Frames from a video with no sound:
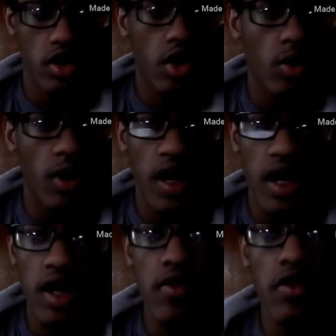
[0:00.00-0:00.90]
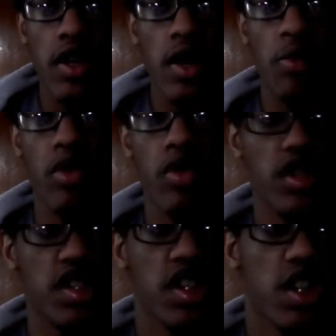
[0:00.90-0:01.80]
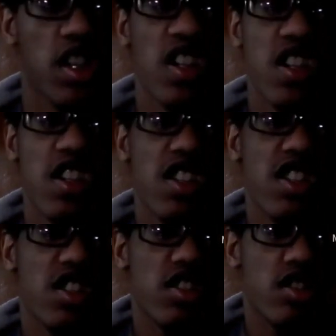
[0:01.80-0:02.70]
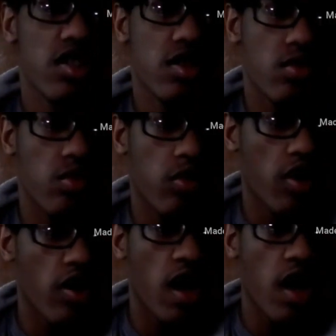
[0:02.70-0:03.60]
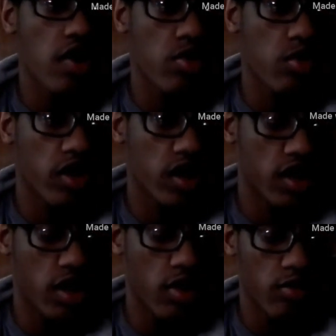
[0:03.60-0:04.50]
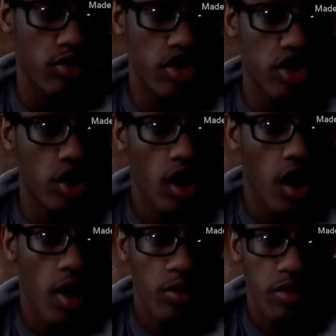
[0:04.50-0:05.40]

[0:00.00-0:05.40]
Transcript: go away. Even at points where I just want to tell them, shut up.